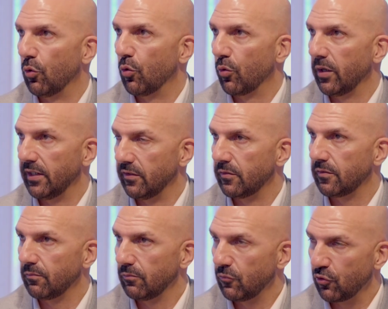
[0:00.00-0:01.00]
Aura
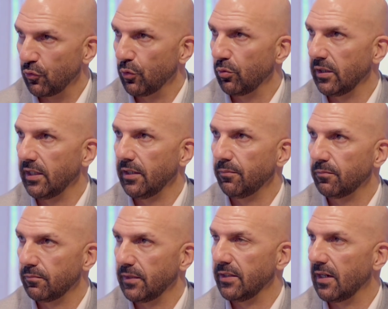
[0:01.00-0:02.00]
is truly
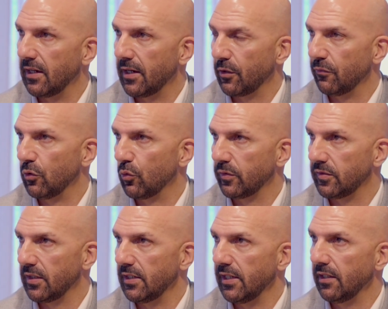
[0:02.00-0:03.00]
in the heart of North
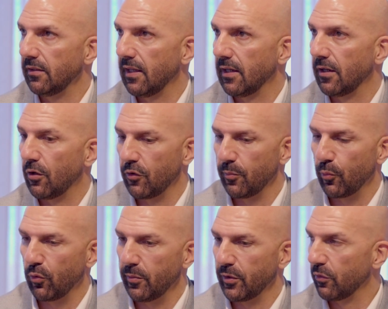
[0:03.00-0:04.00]
Sydney, on the
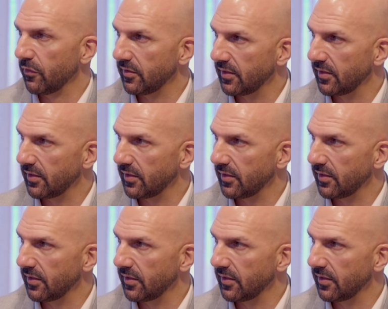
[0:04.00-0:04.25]
perimeter of the